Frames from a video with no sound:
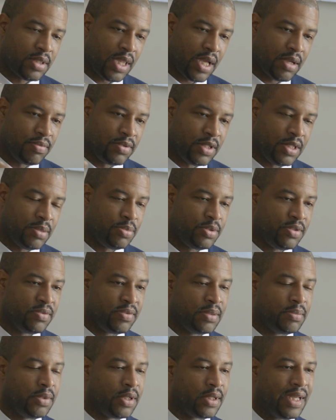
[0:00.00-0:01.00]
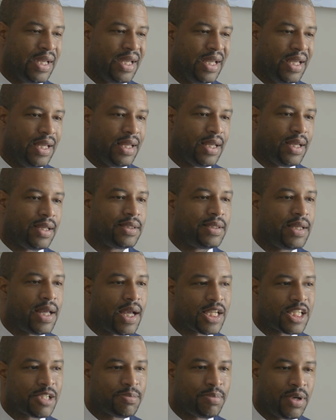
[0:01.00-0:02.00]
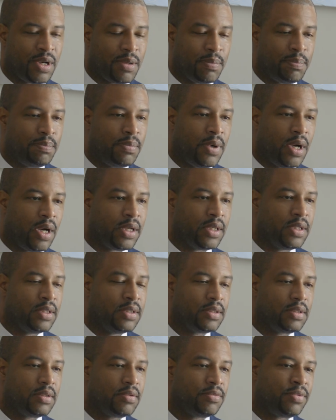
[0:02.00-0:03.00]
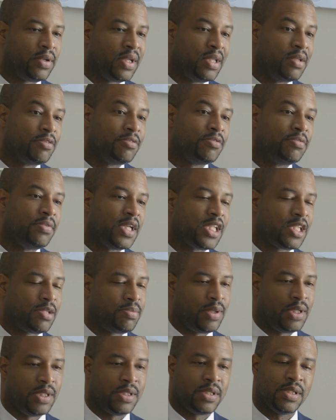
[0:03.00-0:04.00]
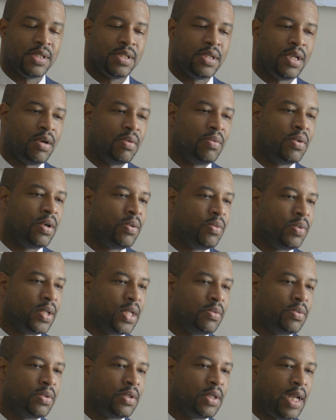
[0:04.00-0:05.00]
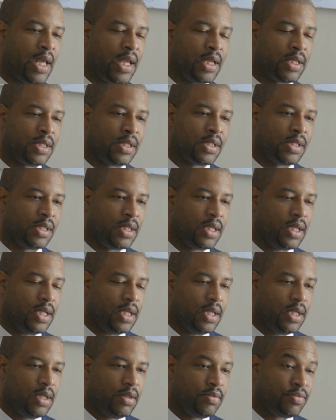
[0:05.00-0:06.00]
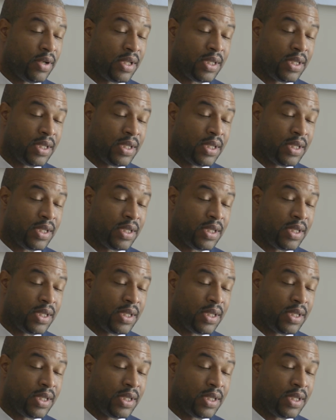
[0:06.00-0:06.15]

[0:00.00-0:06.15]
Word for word: thankfully improving, but a diaspora bond for investments is not what we would like to see for